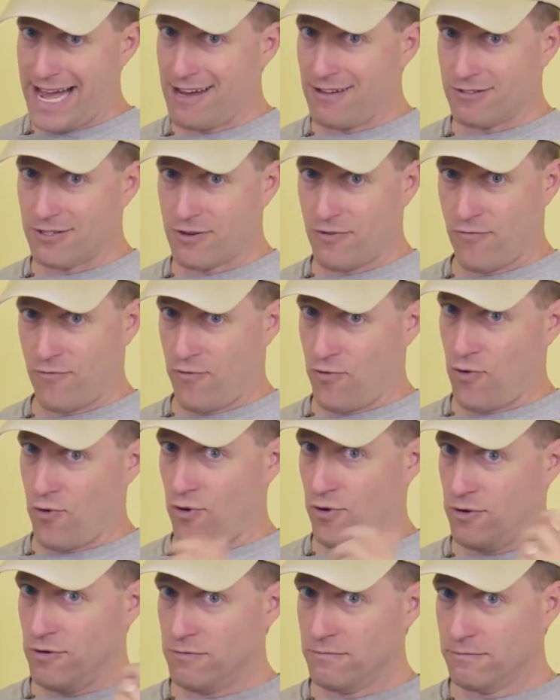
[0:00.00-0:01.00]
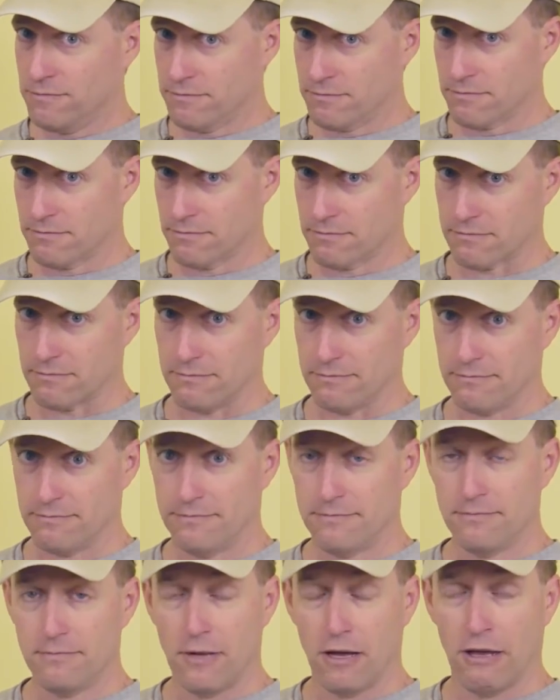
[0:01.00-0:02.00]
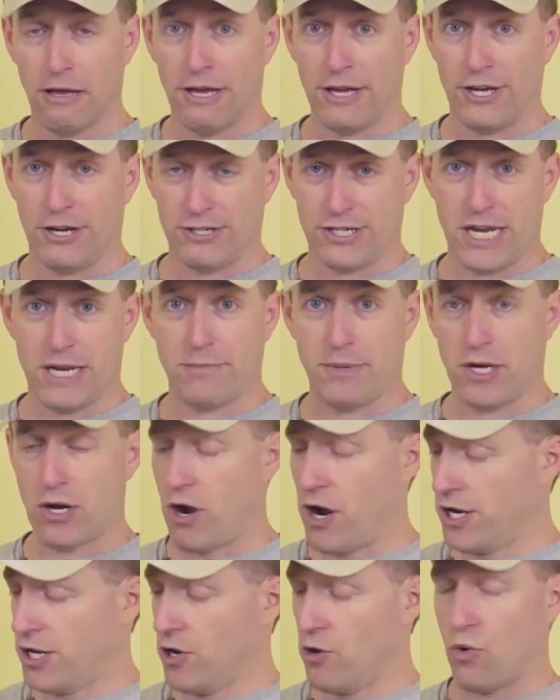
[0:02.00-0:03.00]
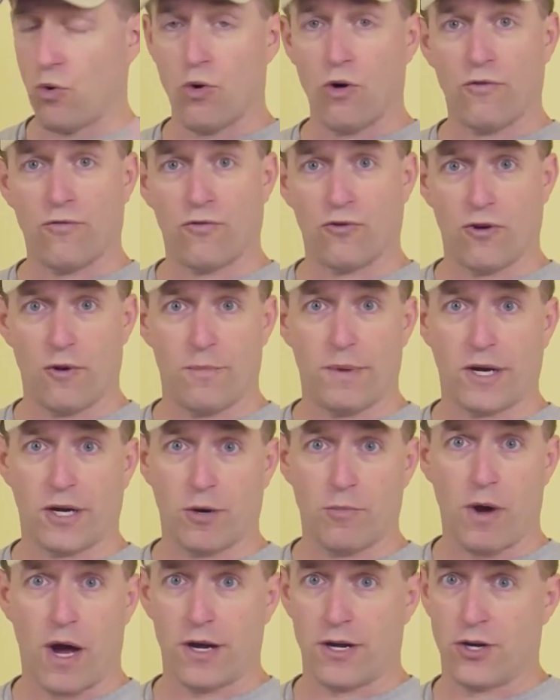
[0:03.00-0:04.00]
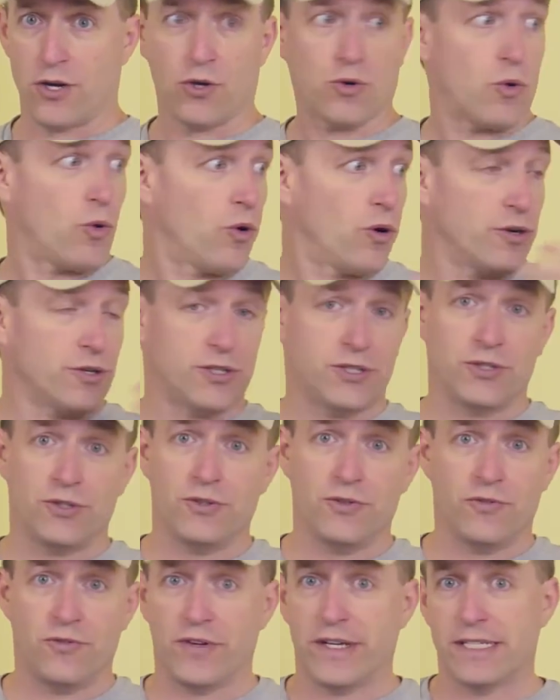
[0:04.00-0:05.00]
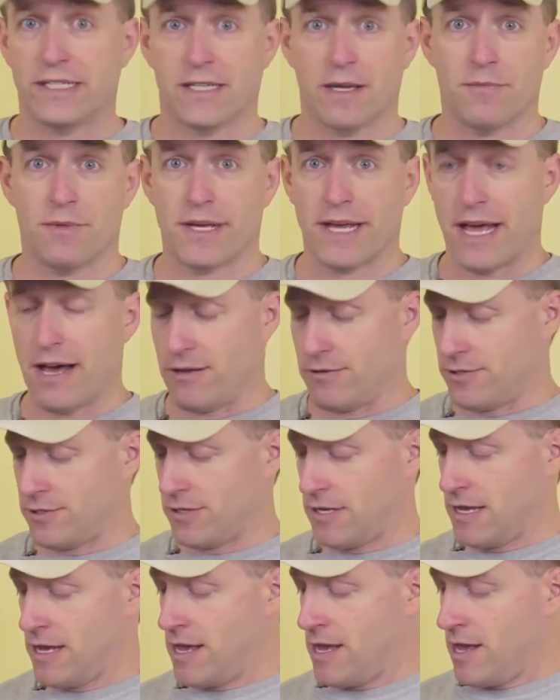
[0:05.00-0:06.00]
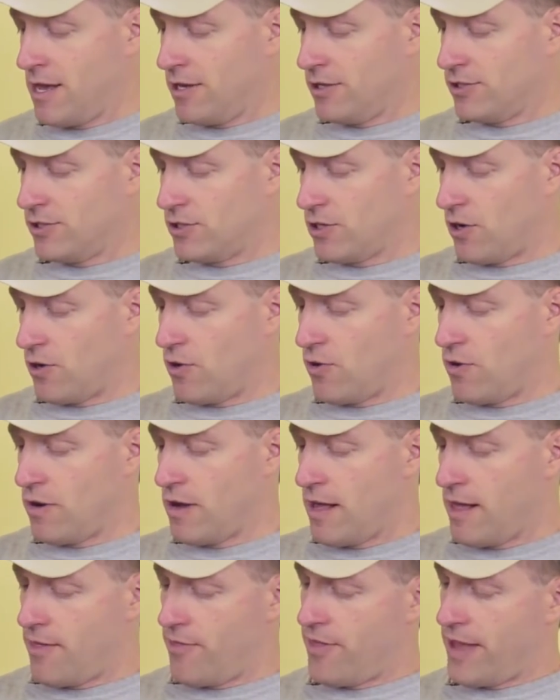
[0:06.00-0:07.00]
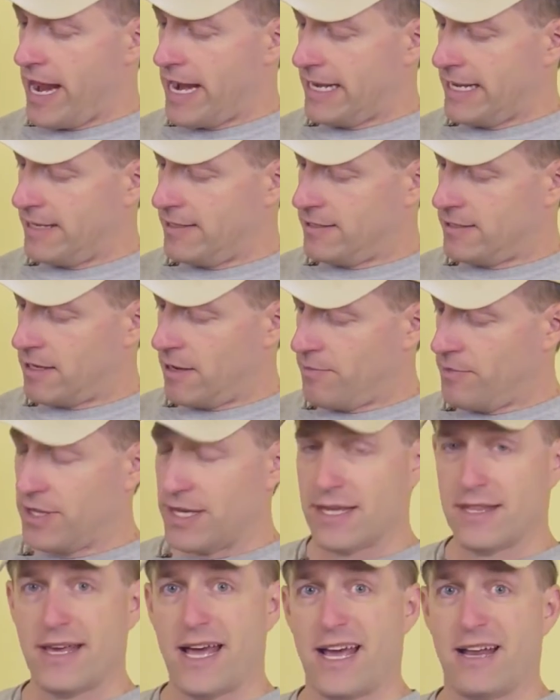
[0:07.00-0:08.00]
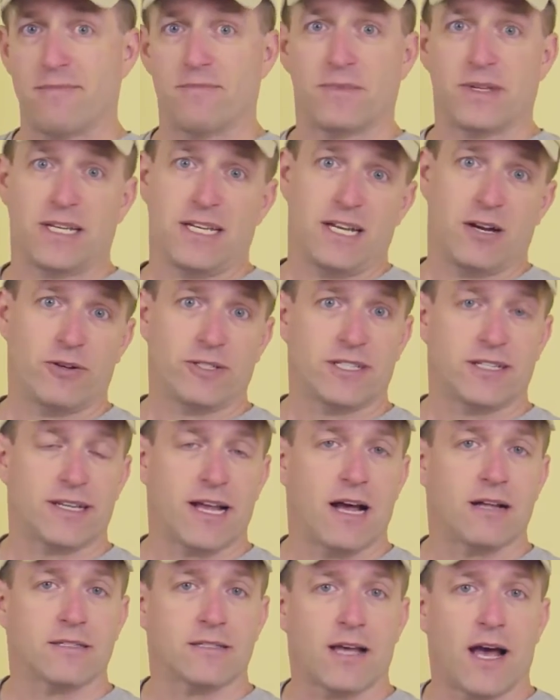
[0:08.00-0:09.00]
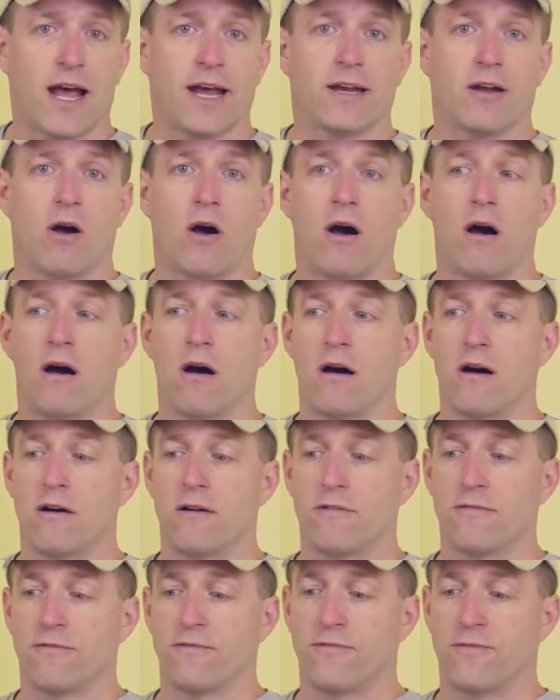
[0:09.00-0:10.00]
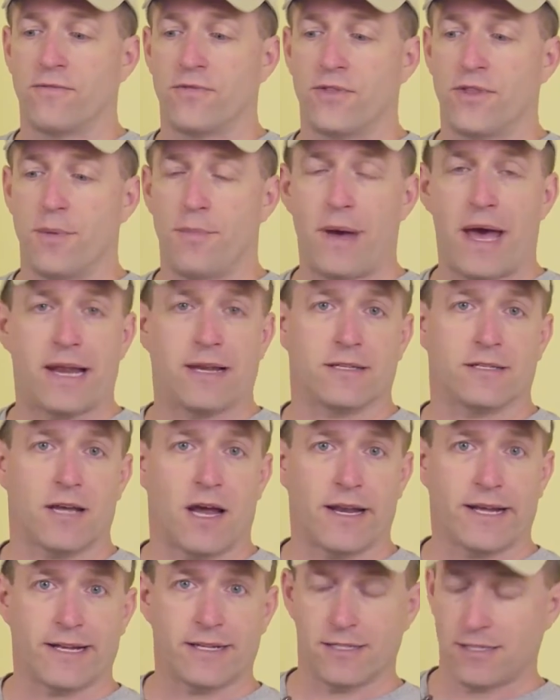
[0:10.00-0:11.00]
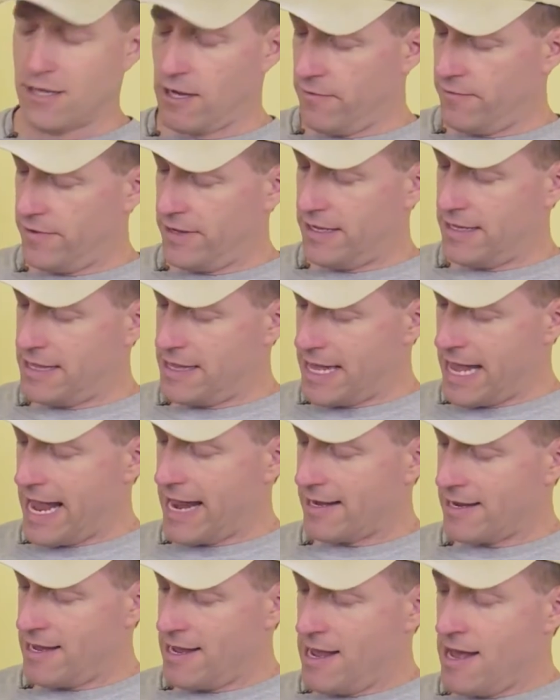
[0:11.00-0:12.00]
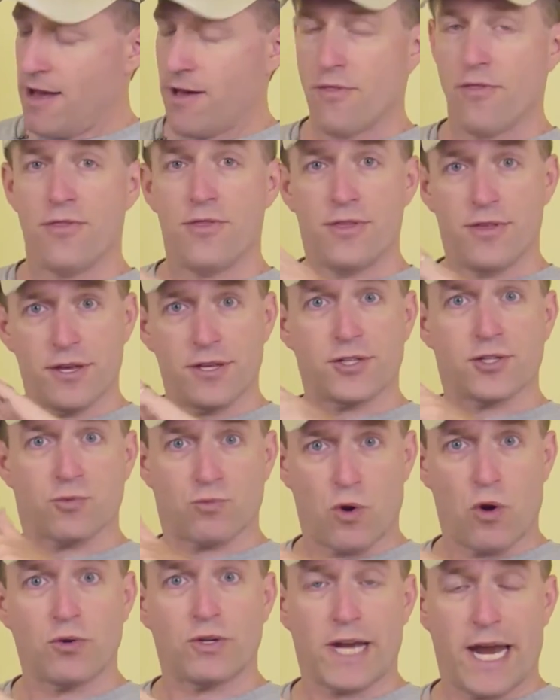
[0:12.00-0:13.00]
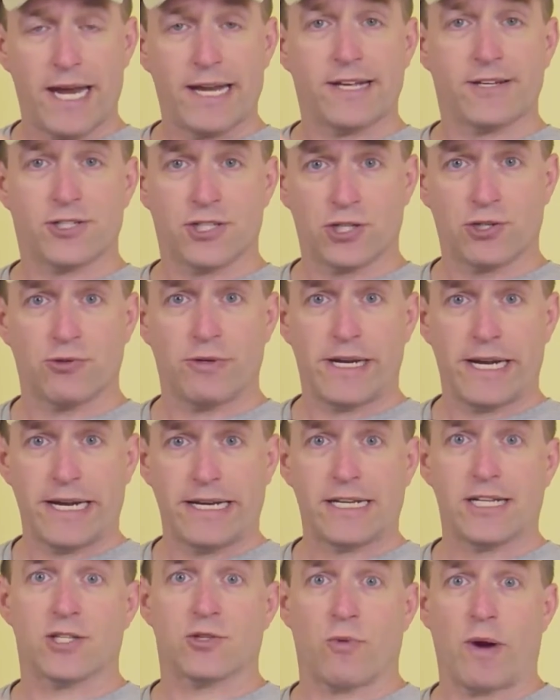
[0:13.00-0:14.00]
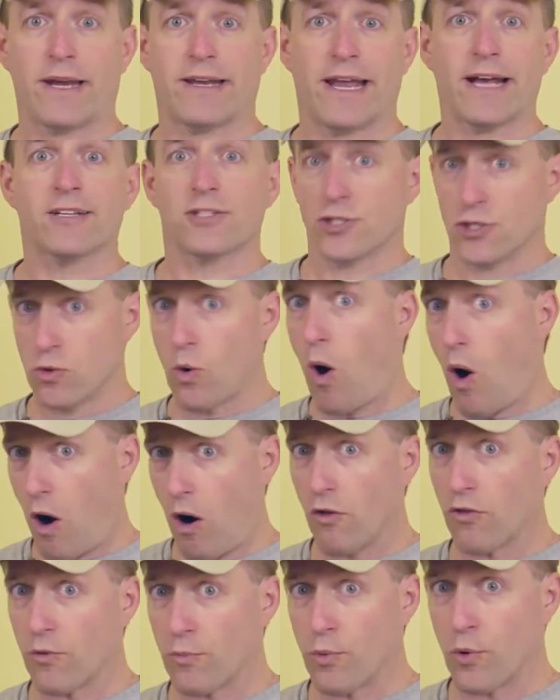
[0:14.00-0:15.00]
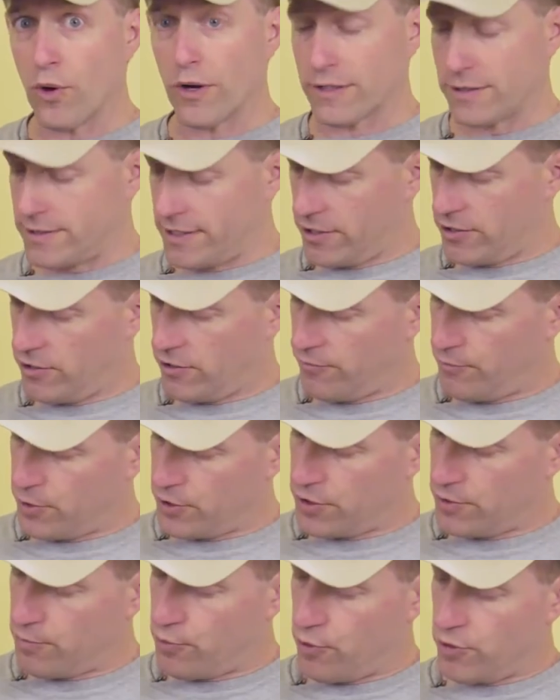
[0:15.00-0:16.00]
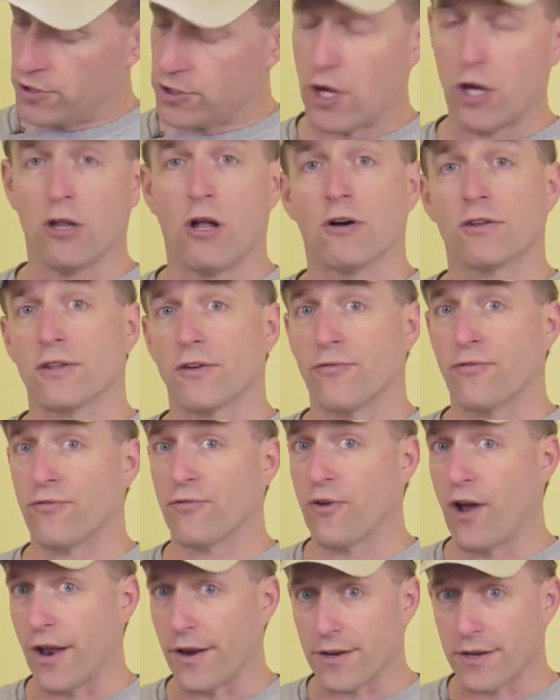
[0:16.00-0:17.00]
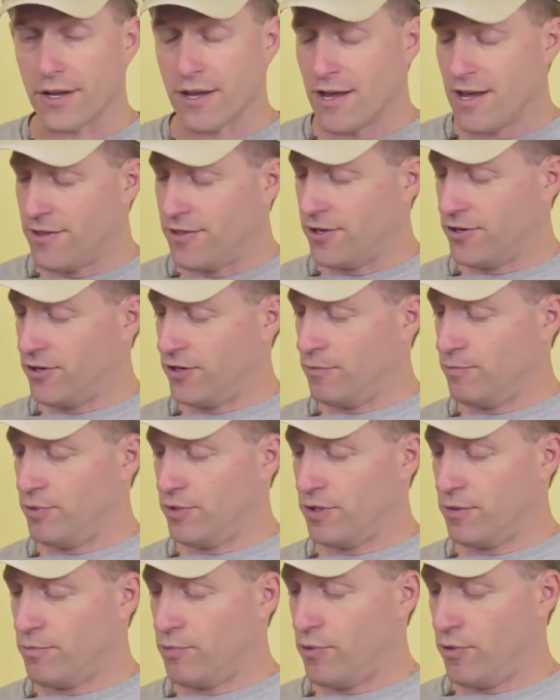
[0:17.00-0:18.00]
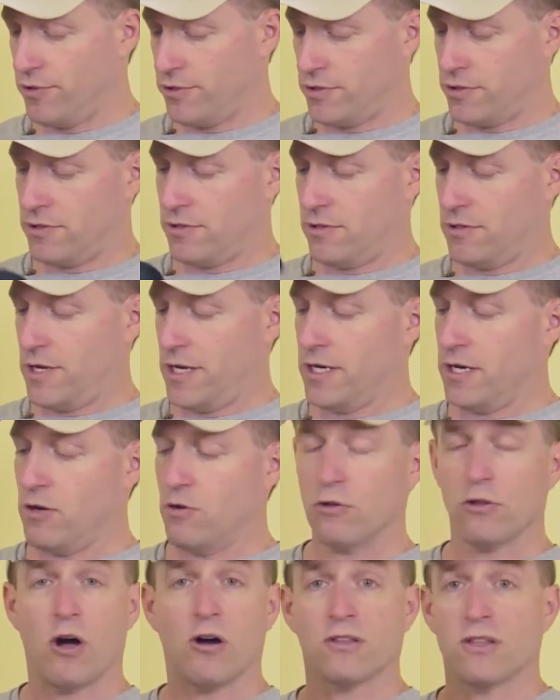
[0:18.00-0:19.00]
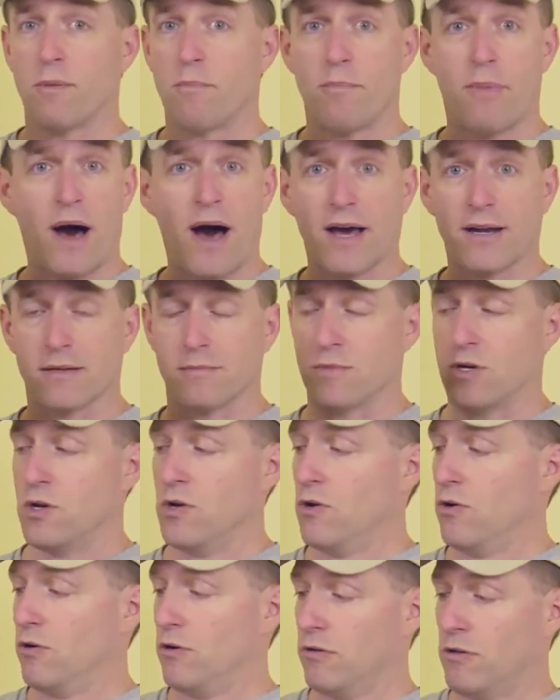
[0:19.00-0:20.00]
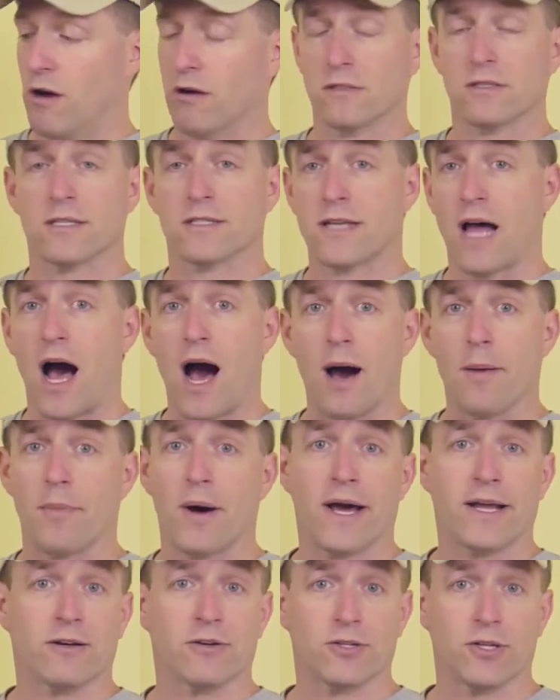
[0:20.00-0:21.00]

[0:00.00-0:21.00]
out for your 10-bit audio or for a bigger monitor or to feed something else. So that is something that, it's a downside of the Panasonic itself, that this rotating screen is right next to all the ports. They could have put the ports along the front. They could have put the ports, along the bottom or along the top,